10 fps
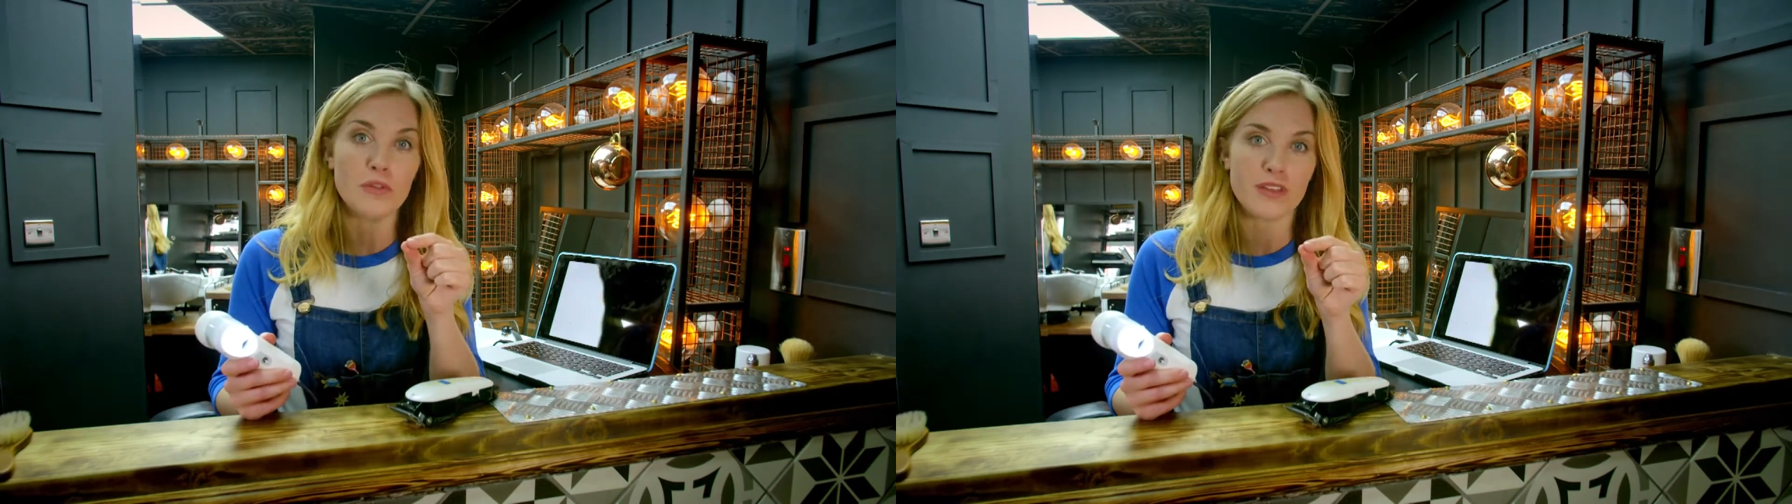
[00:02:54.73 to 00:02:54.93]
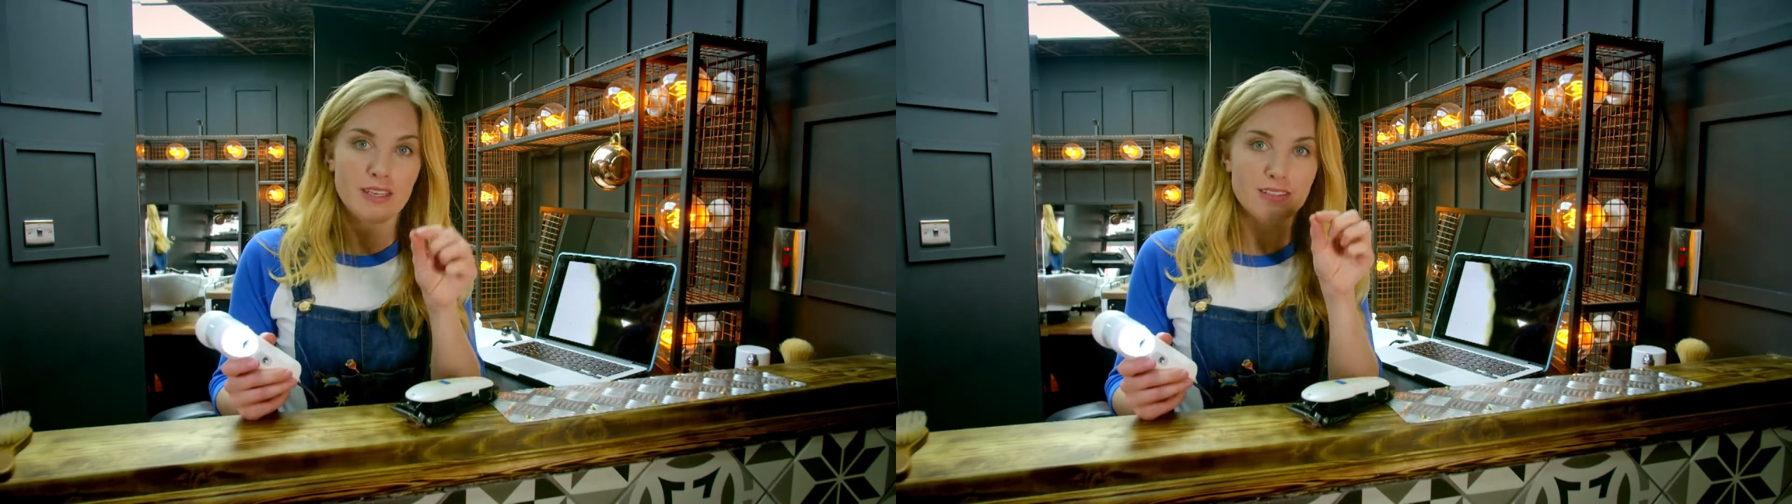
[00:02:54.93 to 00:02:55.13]

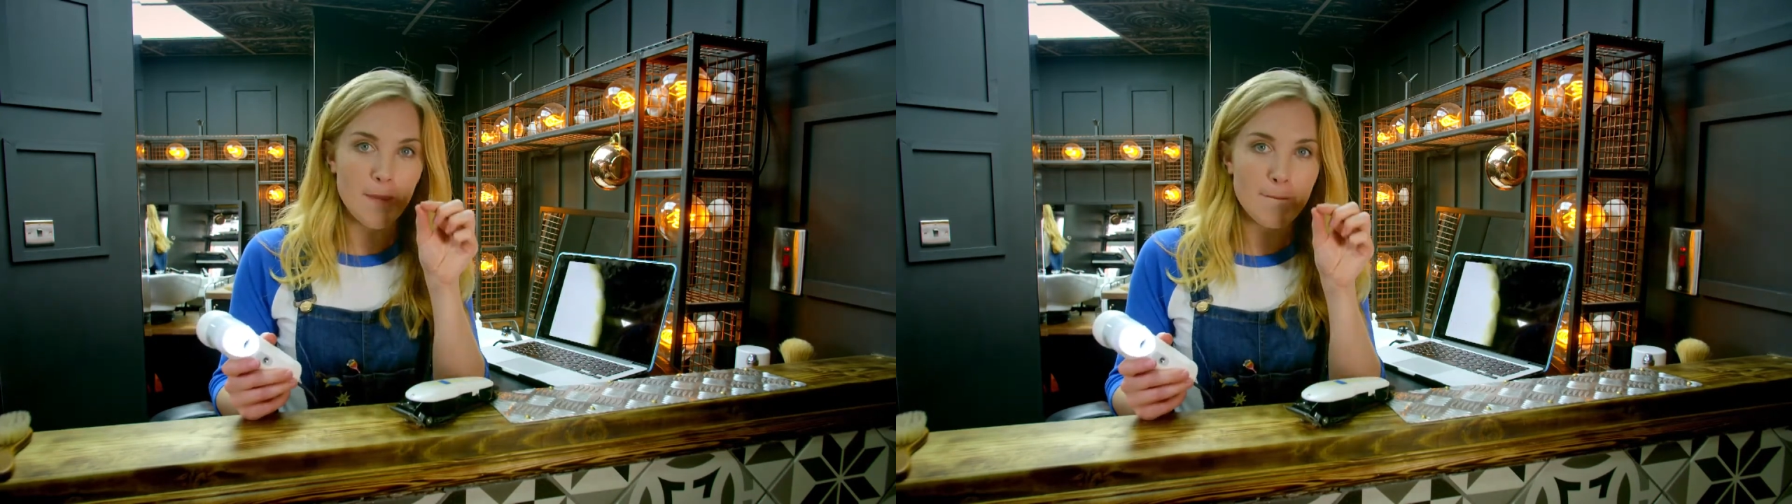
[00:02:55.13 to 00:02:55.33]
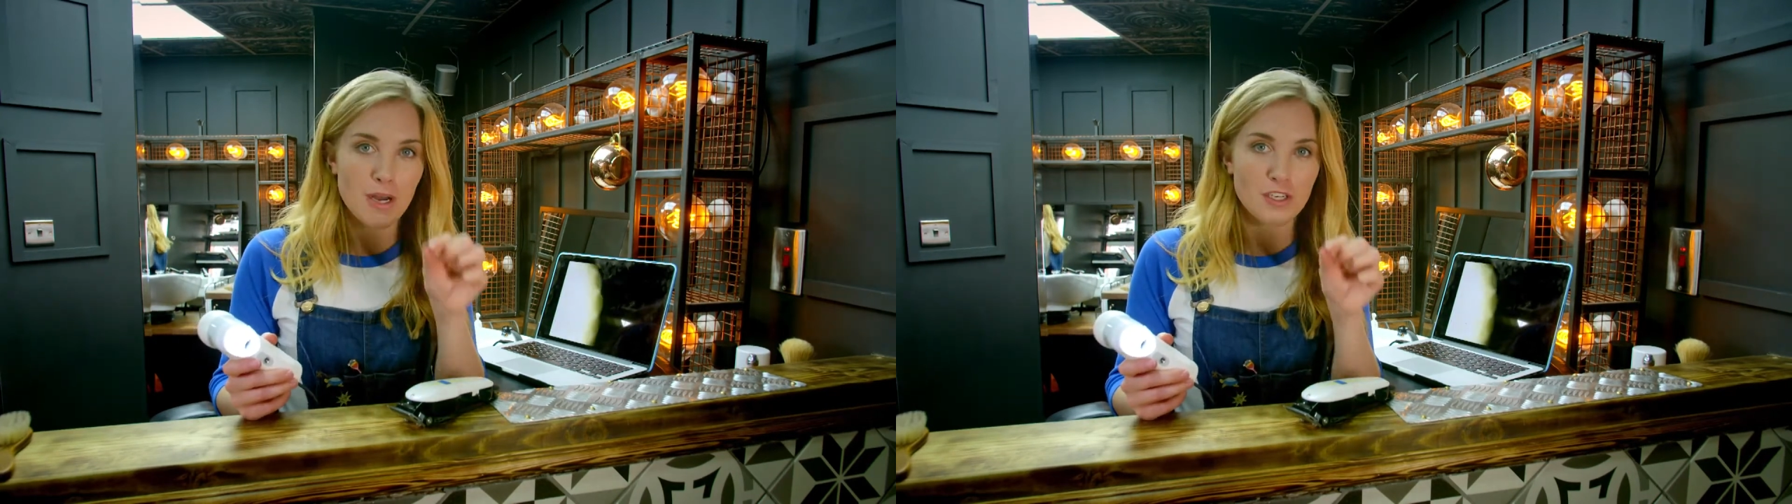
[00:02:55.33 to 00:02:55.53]
things
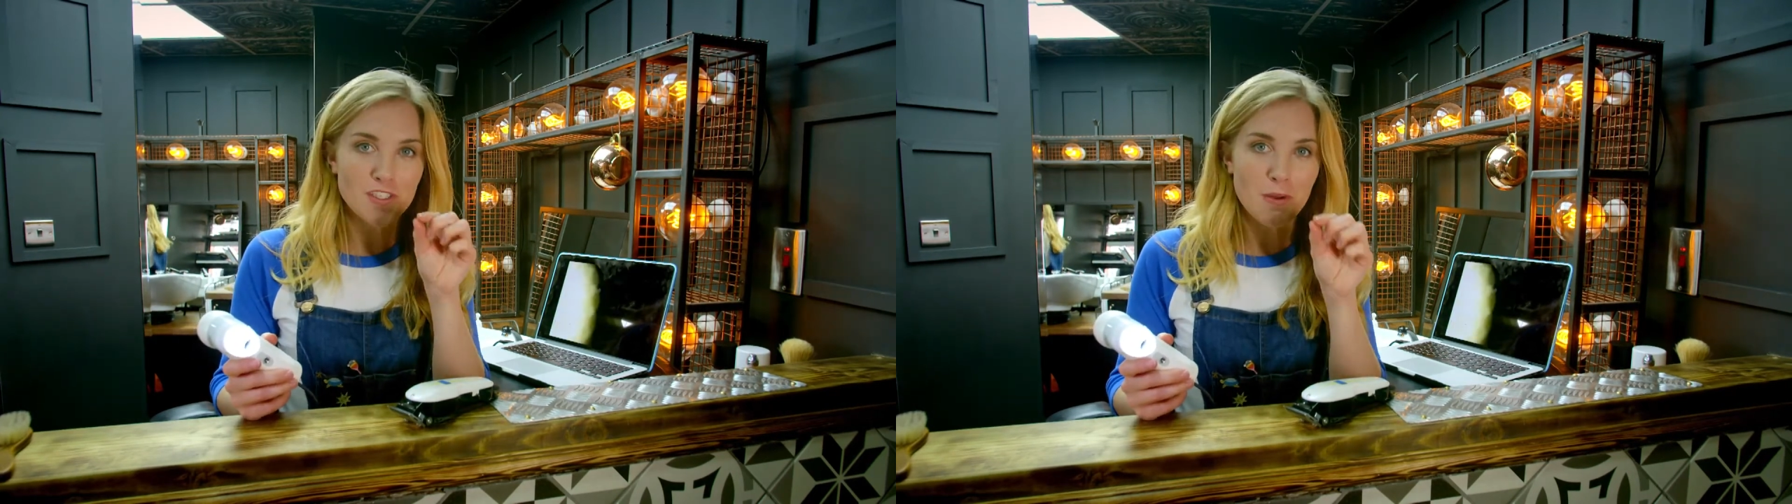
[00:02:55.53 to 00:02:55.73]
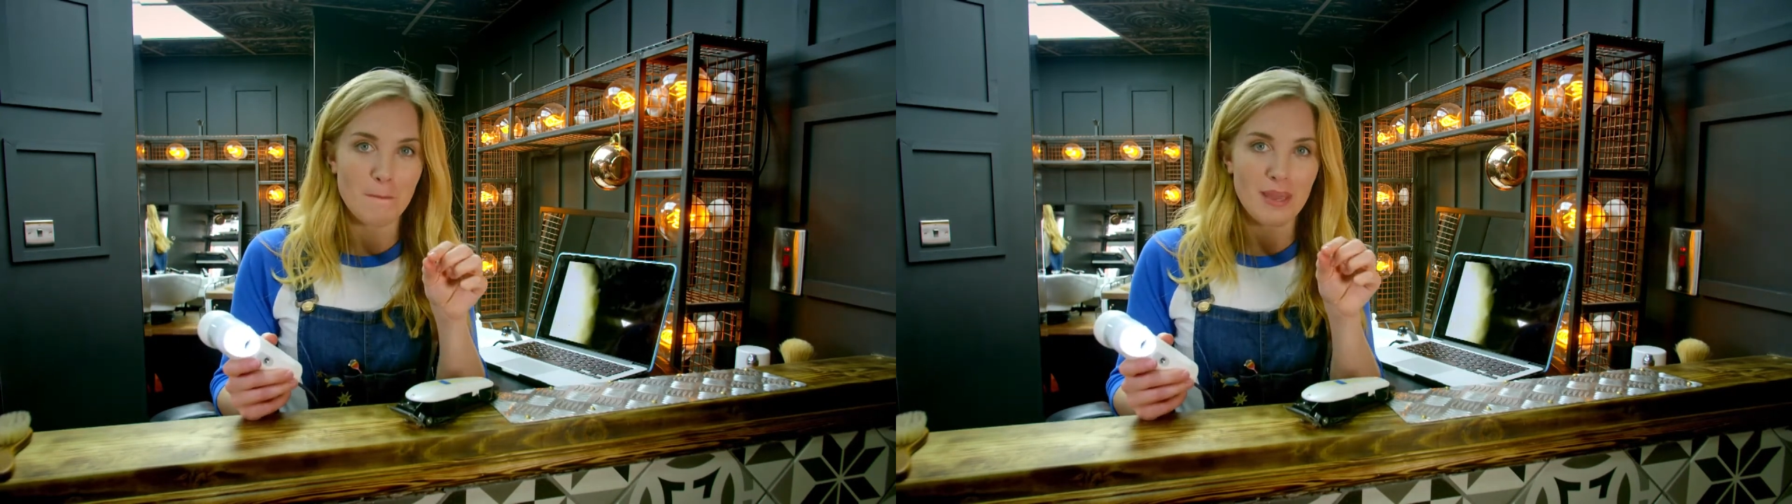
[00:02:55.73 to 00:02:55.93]

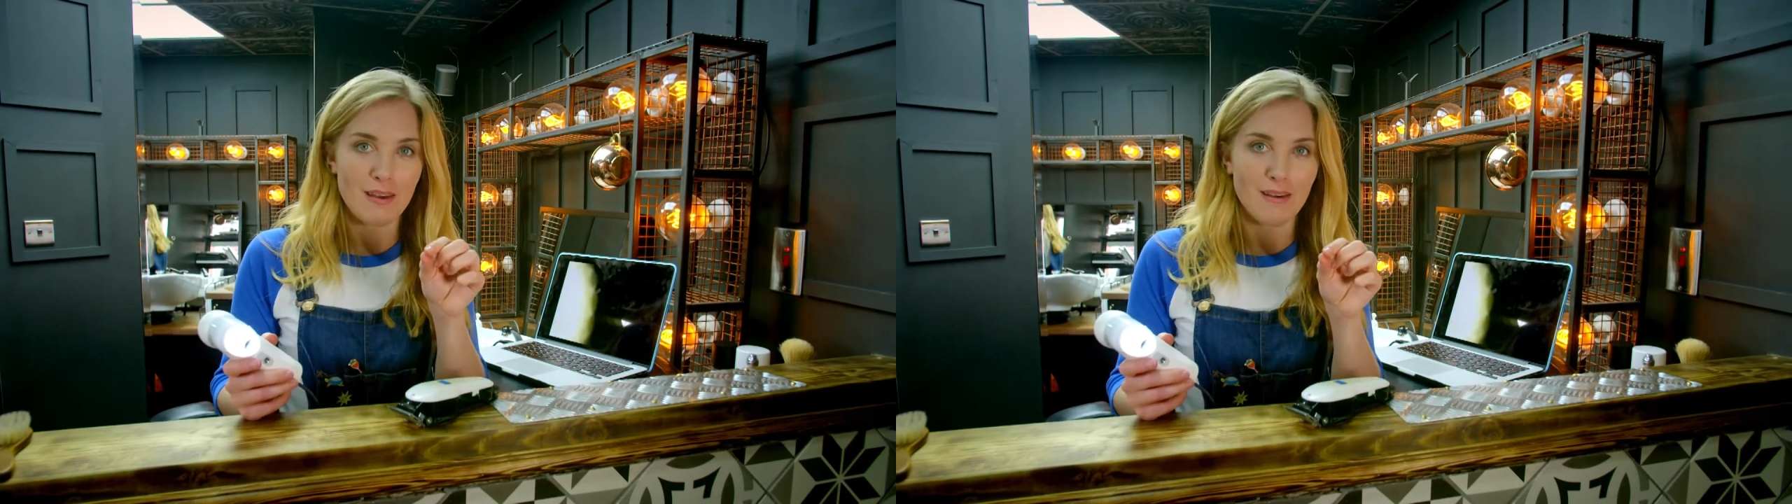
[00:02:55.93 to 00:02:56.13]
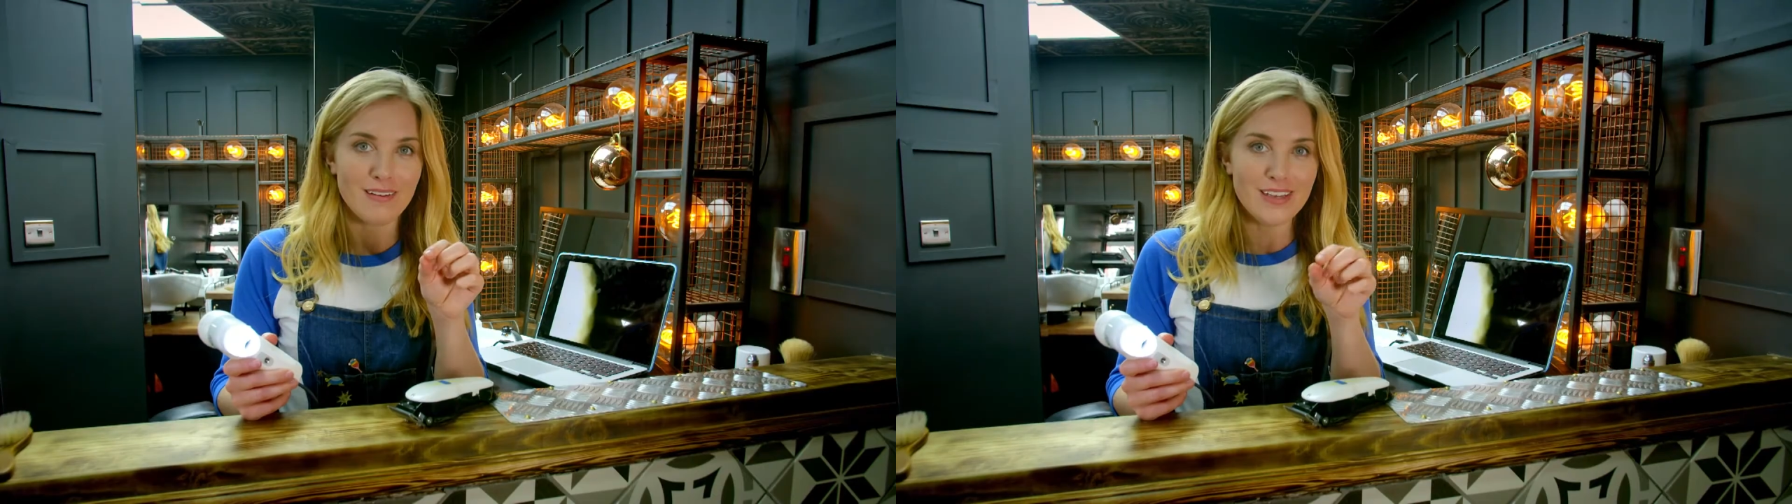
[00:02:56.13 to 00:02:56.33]
much
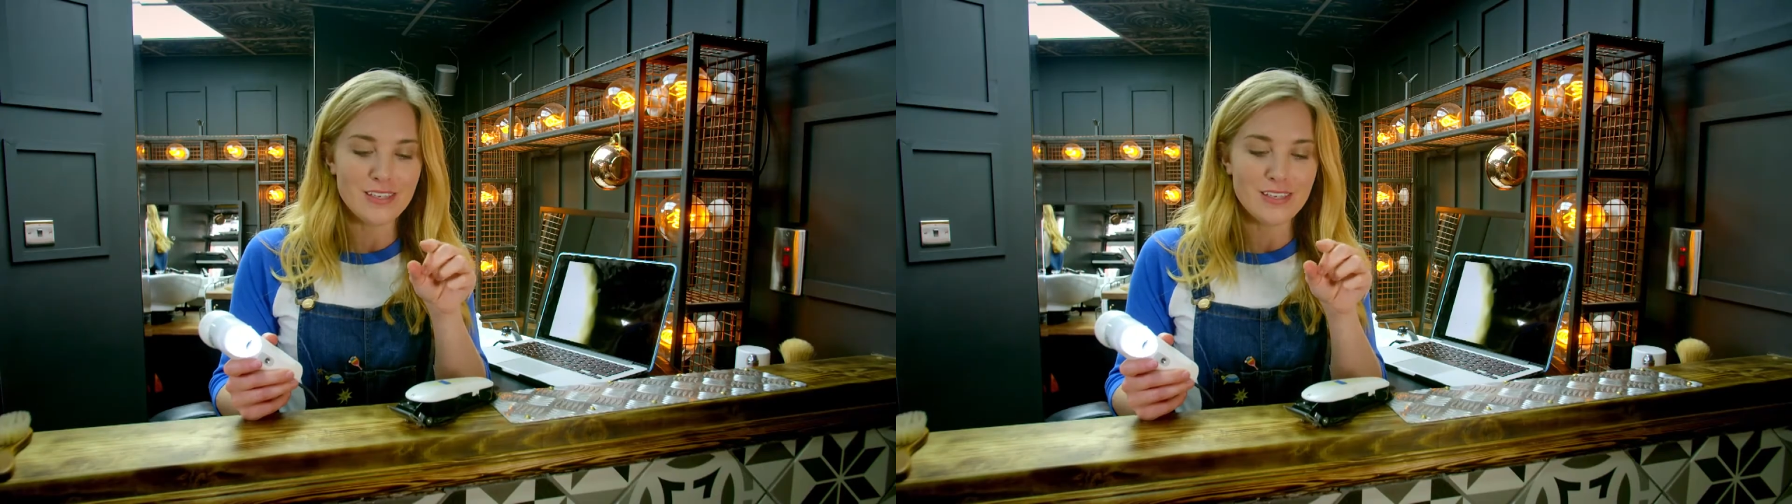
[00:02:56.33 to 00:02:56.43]
bigger.